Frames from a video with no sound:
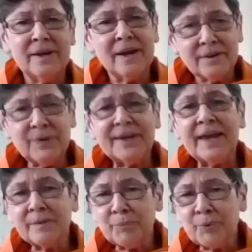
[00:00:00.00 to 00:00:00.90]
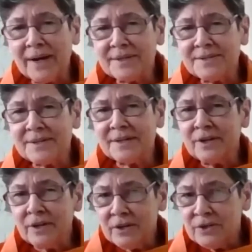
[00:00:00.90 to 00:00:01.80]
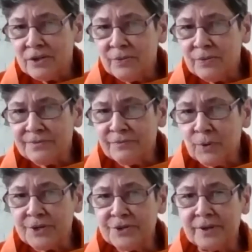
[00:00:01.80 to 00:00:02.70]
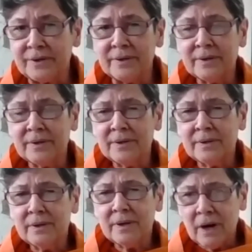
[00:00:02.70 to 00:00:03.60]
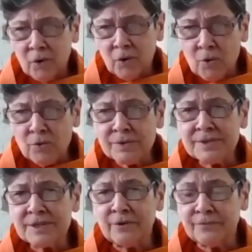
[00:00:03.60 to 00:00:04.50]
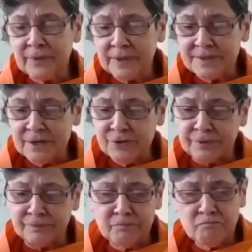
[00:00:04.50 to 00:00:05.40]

And if we can't practice it to its fruition, our own self realization,